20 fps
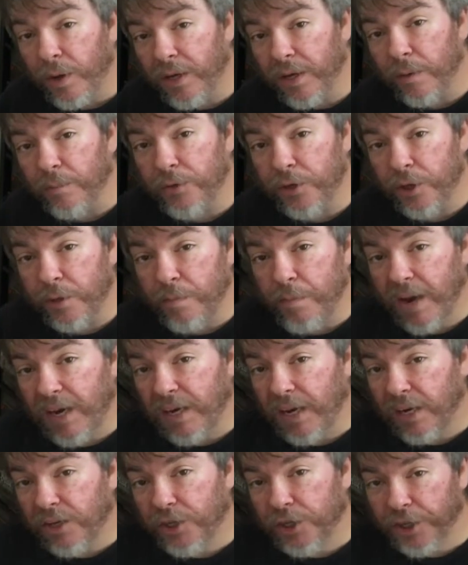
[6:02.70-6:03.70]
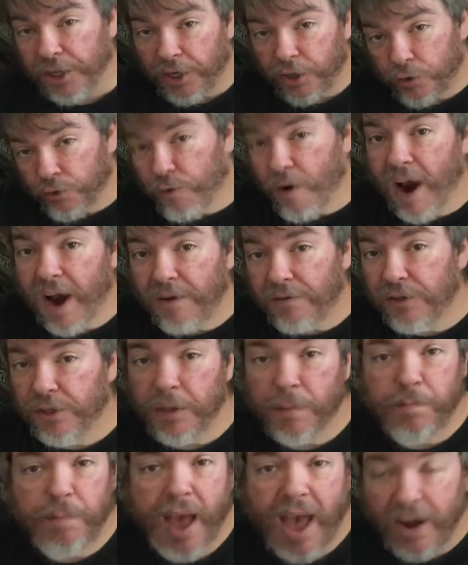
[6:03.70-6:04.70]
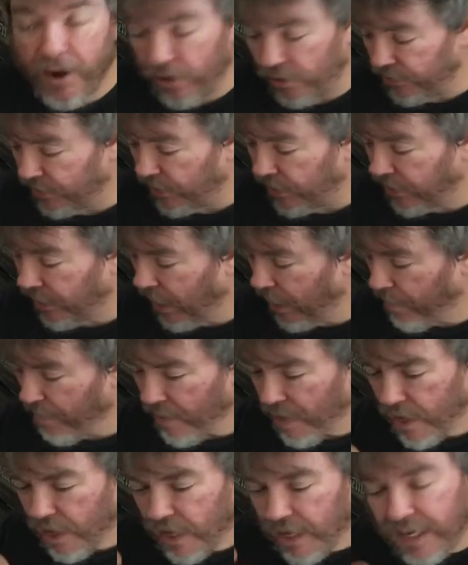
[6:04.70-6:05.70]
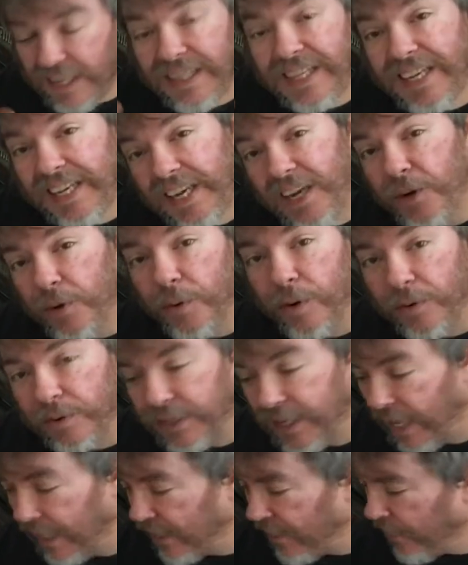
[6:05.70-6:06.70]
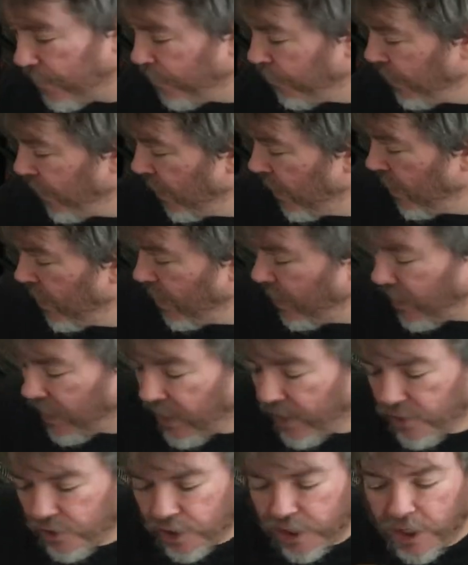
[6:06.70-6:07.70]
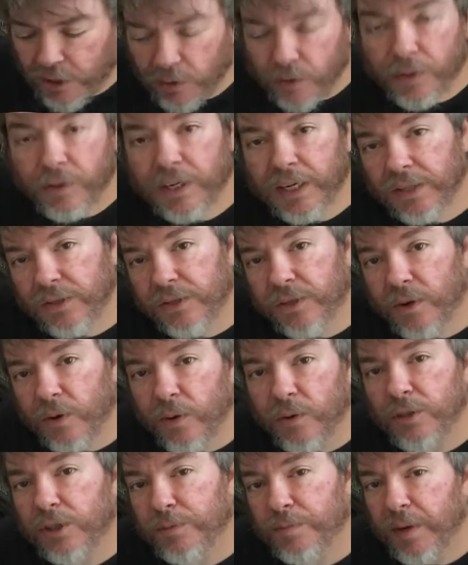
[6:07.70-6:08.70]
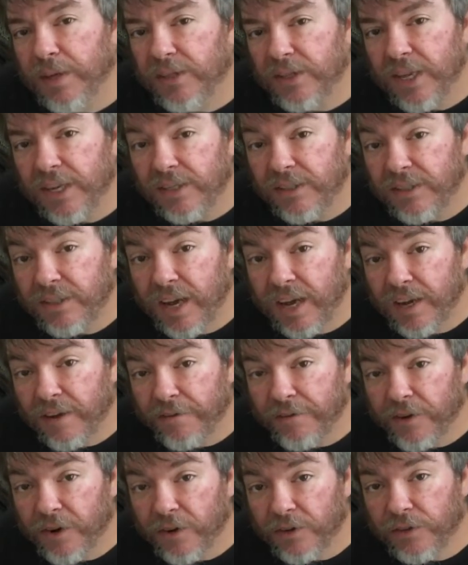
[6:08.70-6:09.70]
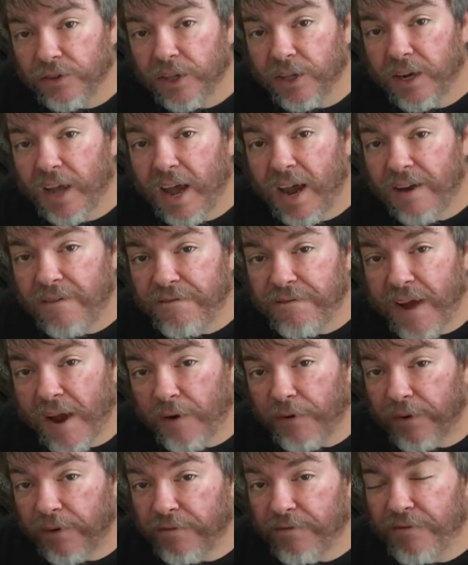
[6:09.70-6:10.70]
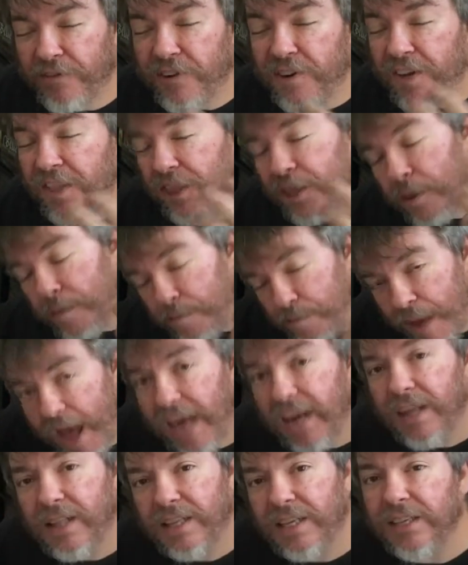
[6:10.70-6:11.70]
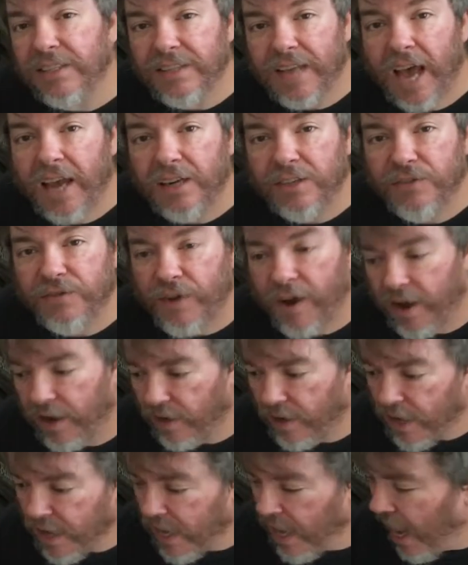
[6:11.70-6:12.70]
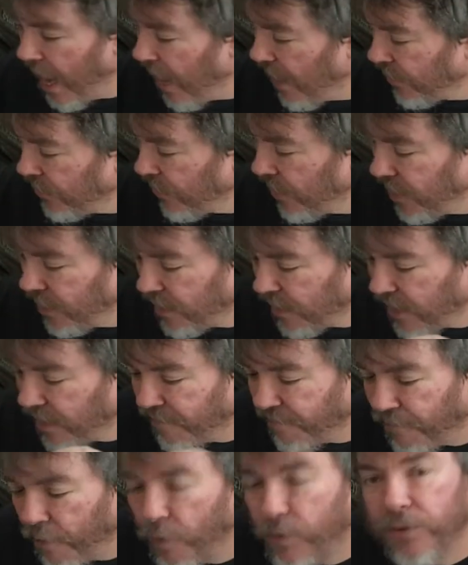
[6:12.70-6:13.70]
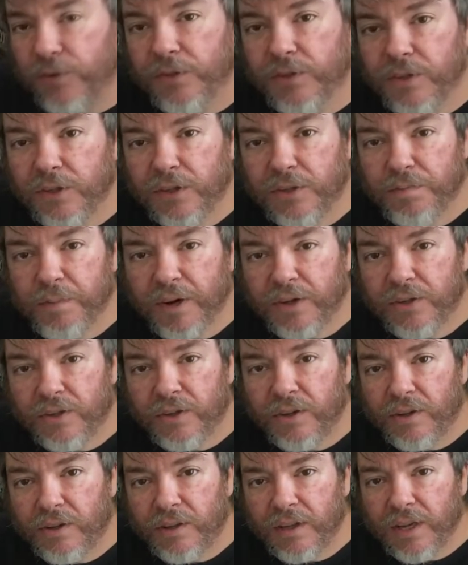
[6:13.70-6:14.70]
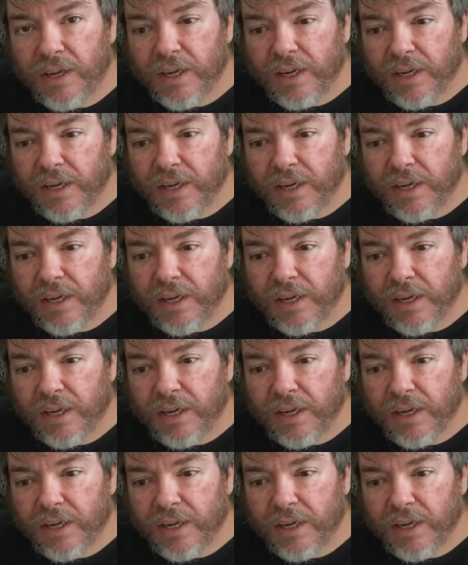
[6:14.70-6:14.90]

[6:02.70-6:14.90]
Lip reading: come to the main engine that drives the battles in the game, the hero decks. Each hero gets their own specialized deck of cards that I found very thematically satisfying as it evokes the special